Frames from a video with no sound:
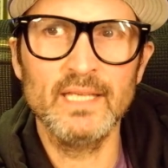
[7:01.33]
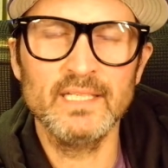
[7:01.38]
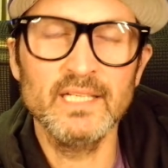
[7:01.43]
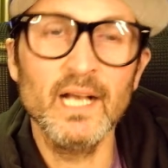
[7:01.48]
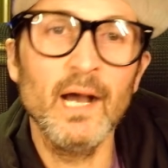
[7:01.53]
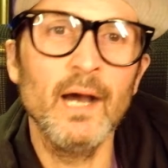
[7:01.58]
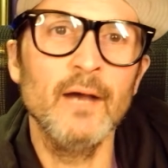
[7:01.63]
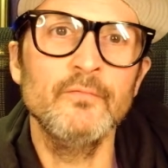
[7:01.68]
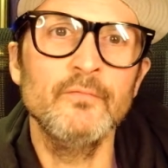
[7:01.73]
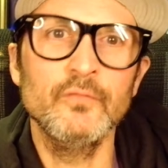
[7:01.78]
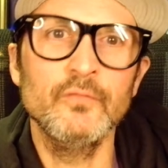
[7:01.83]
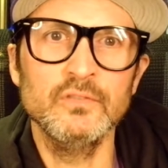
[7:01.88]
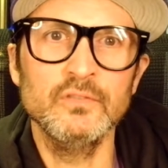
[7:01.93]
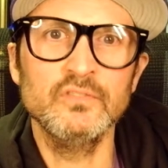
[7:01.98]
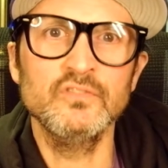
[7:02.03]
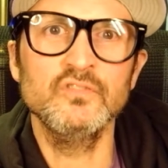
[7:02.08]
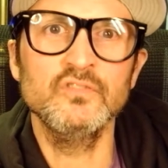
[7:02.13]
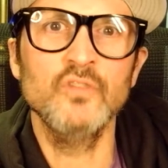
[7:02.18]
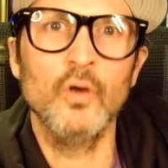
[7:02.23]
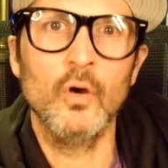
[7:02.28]

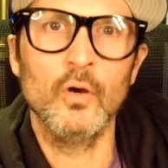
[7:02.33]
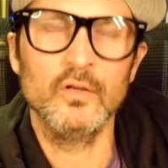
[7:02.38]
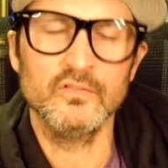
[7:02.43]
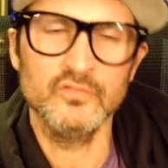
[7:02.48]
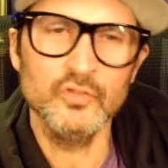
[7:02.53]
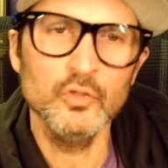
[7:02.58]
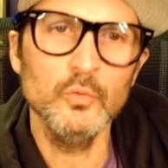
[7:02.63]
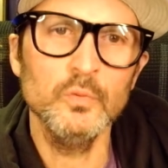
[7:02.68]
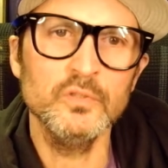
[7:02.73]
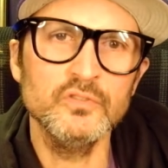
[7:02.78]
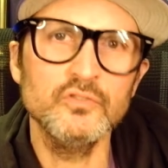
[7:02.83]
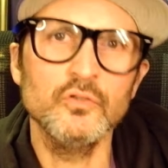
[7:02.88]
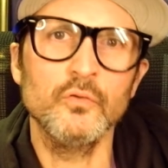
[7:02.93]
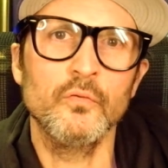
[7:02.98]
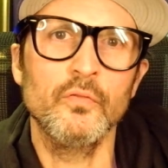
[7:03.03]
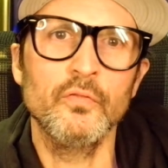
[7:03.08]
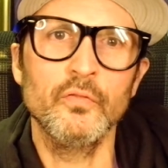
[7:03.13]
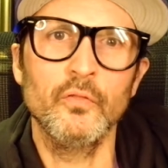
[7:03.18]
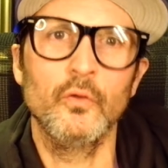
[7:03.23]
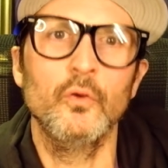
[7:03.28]
conference starts, who was your
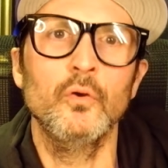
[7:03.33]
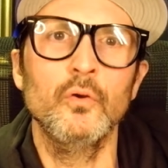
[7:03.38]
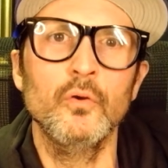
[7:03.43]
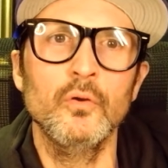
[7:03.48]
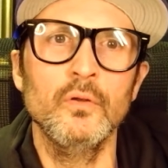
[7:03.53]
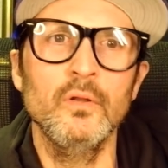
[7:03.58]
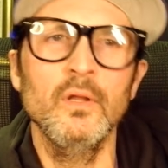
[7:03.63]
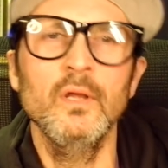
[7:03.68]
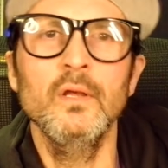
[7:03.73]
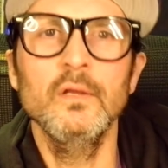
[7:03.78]
third